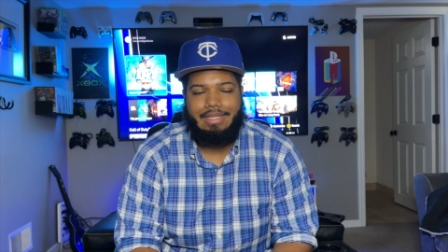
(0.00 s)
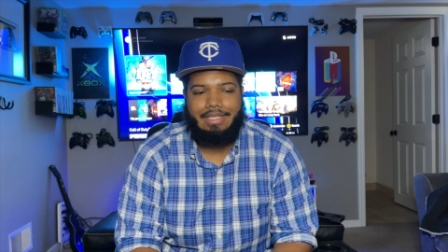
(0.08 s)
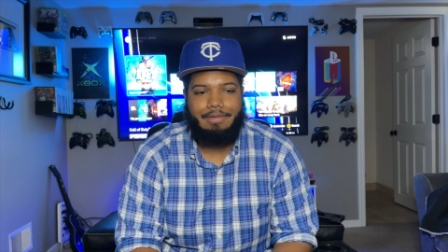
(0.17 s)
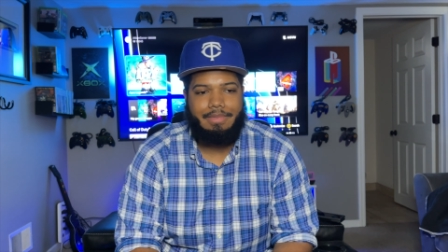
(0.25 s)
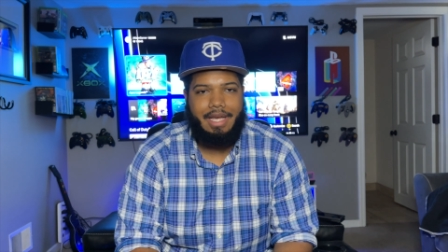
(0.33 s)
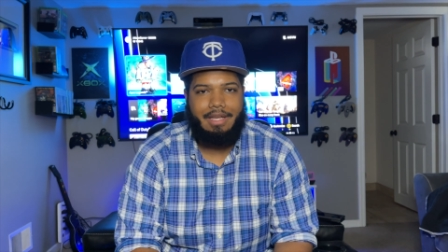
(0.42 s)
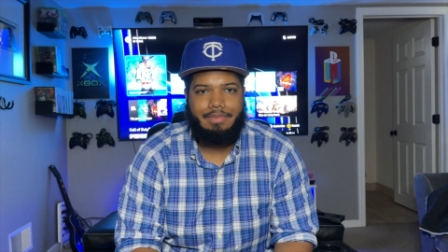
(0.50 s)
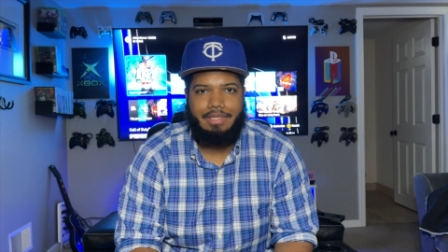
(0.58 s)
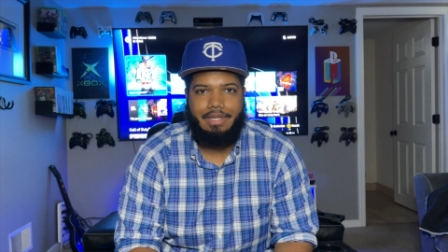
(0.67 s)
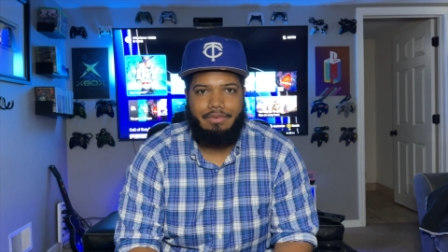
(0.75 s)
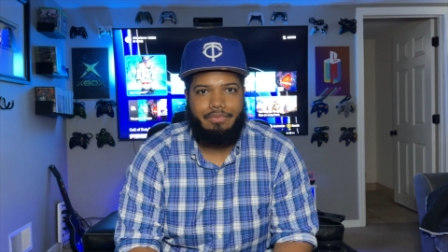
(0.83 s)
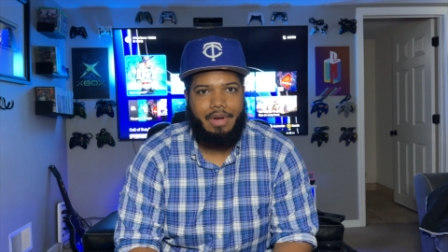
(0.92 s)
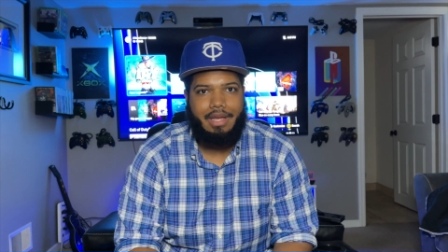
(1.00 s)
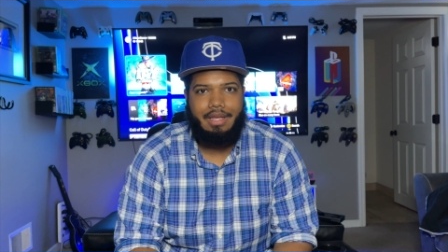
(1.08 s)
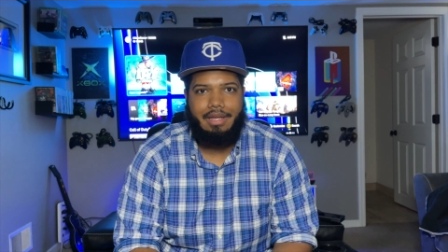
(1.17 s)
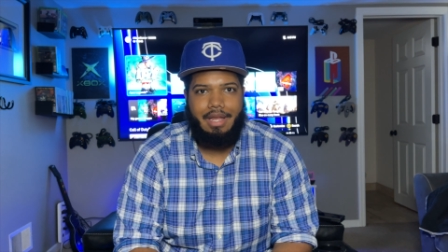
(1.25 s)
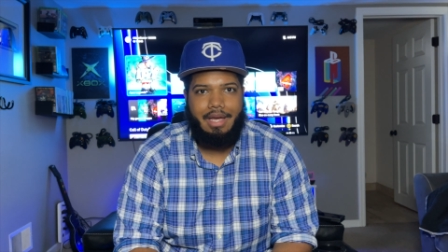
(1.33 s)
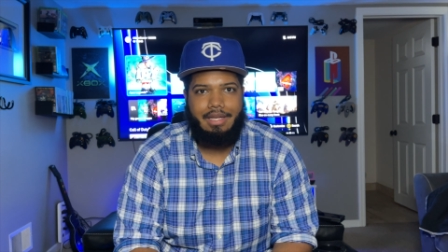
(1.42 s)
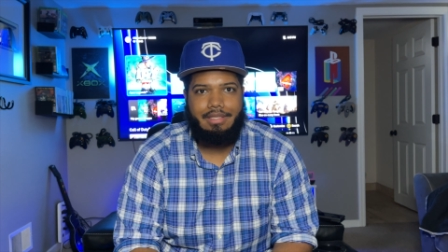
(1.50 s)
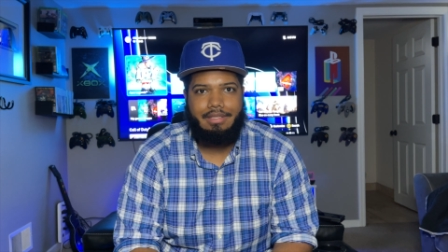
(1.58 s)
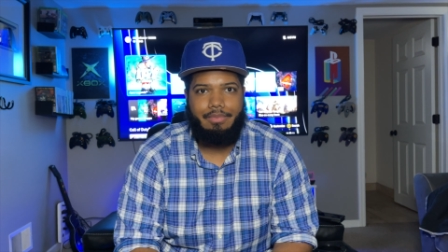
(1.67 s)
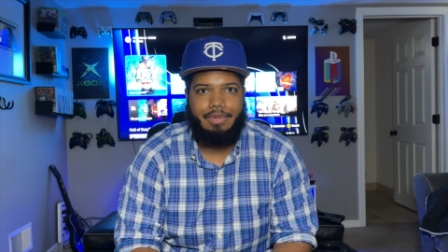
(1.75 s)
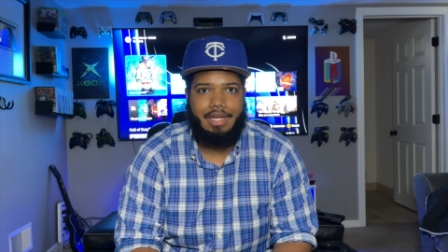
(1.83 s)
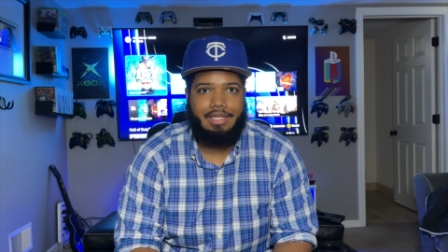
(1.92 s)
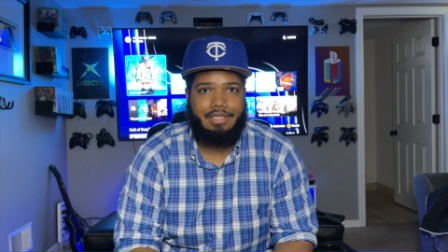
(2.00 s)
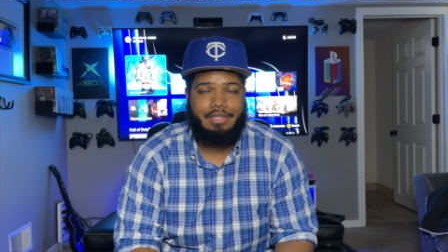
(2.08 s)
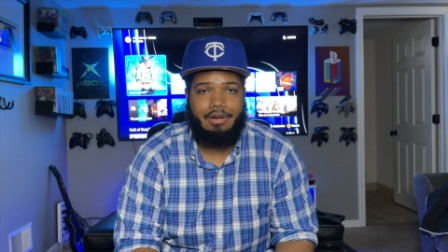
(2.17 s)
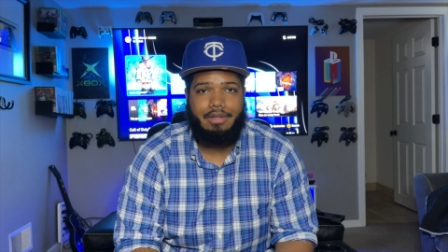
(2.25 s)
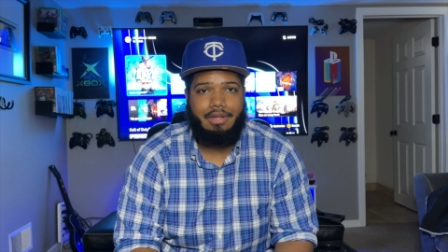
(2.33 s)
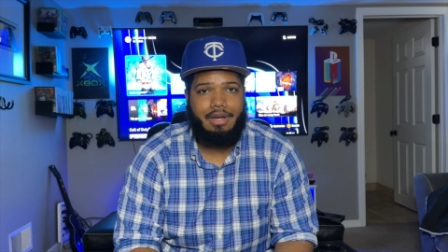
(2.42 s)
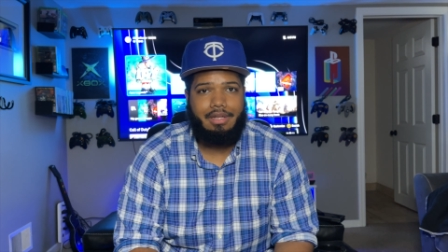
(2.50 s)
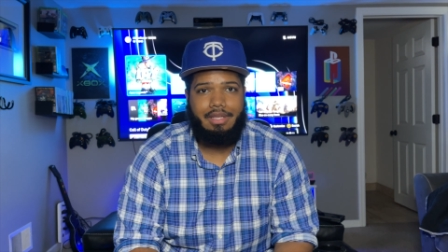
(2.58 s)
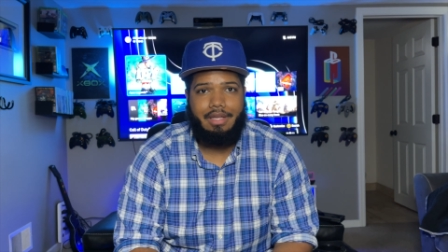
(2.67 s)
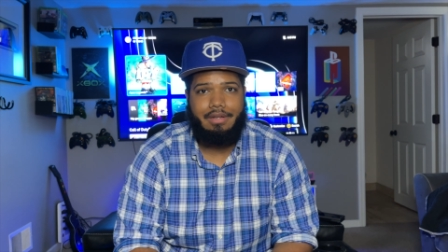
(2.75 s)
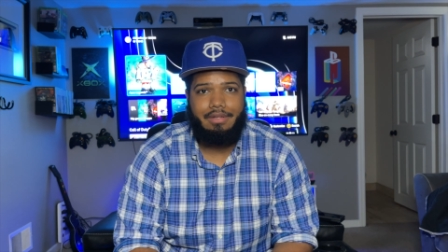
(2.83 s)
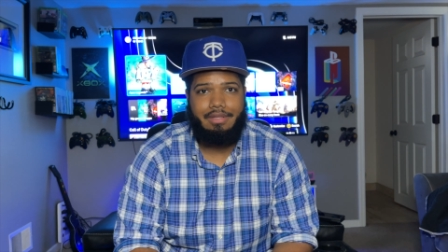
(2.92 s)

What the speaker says: Sometimes it didn't recognize when I started on a letter.